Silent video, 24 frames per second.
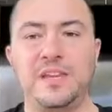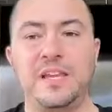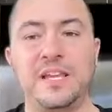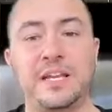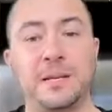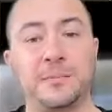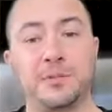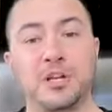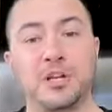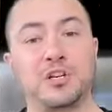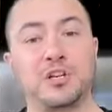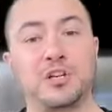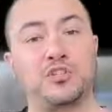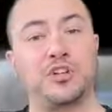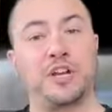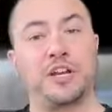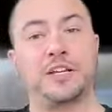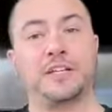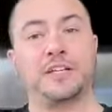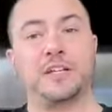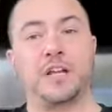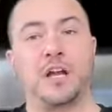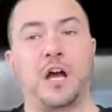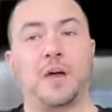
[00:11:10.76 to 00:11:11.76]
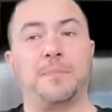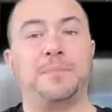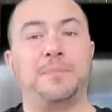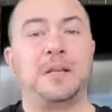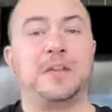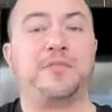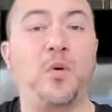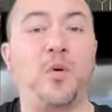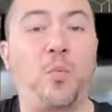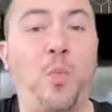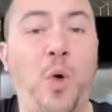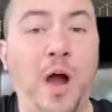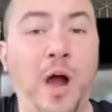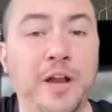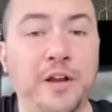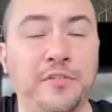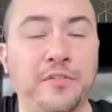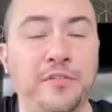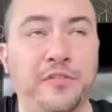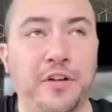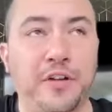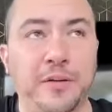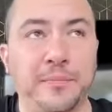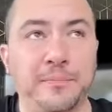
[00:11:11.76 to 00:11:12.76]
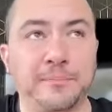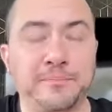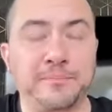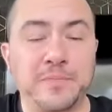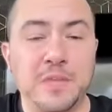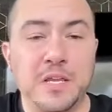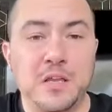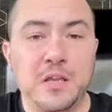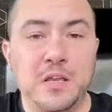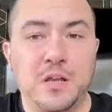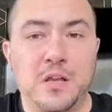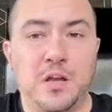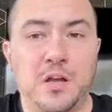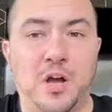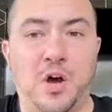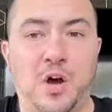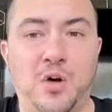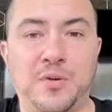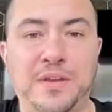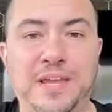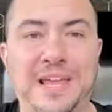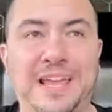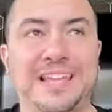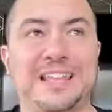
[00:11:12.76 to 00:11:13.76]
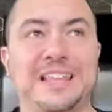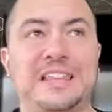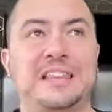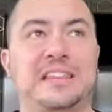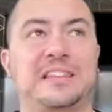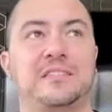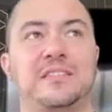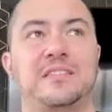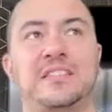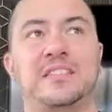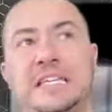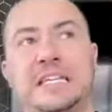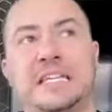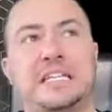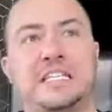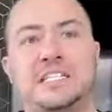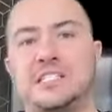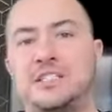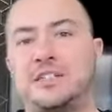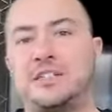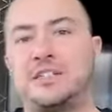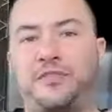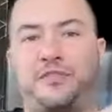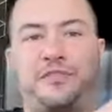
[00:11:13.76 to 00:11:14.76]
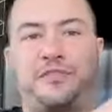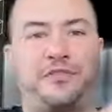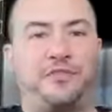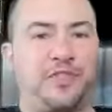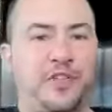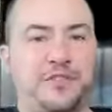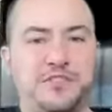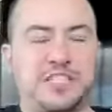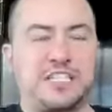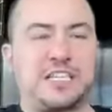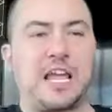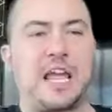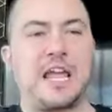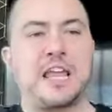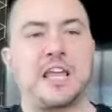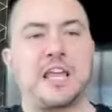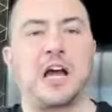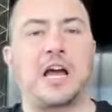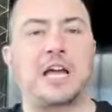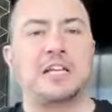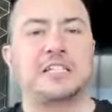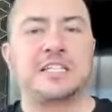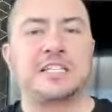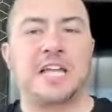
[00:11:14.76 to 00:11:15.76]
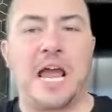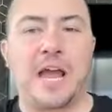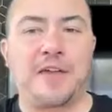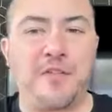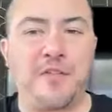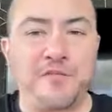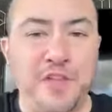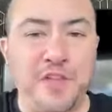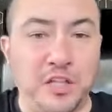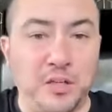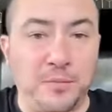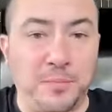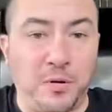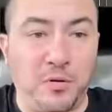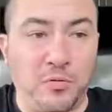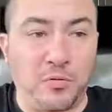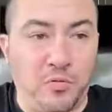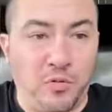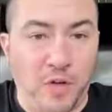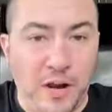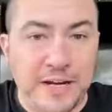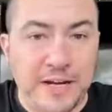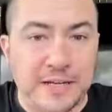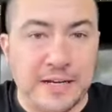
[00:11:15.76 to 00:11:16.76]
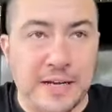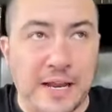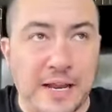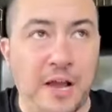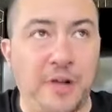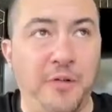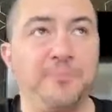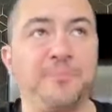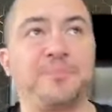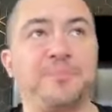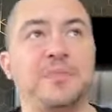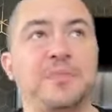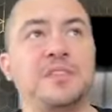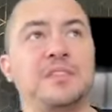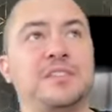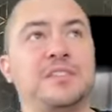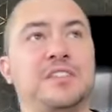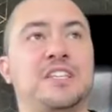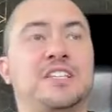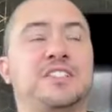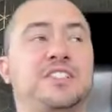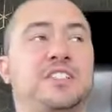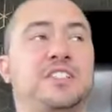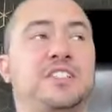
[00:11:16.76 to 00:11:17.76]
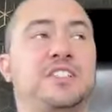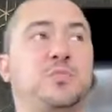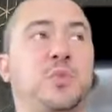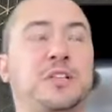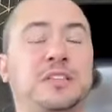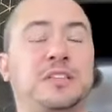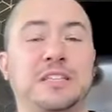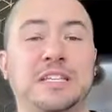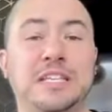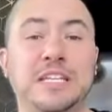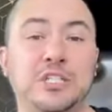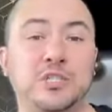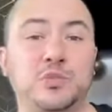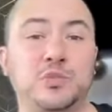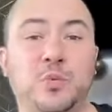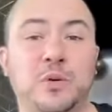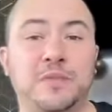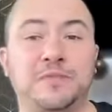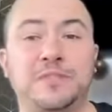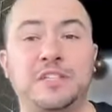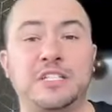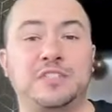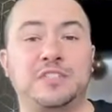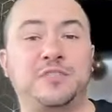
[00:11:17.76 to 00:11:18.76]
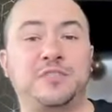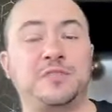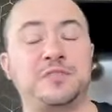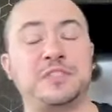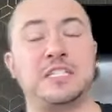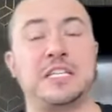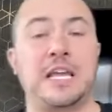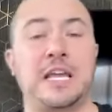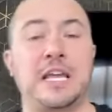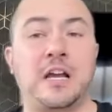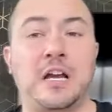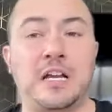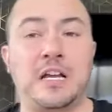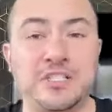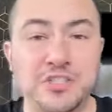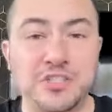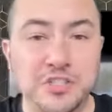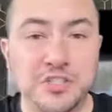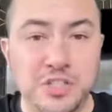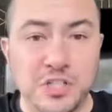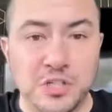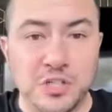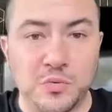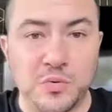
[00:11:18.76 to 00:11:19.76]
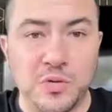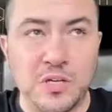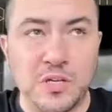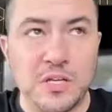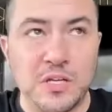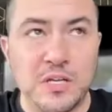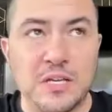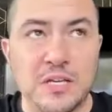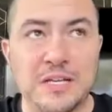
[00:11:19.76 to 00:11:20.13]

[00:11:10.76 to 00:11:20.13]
And I'm going to create a bit of a wireframe. Okay, these 50 AIs I have available right now, this is what each one of these 50 AIs do.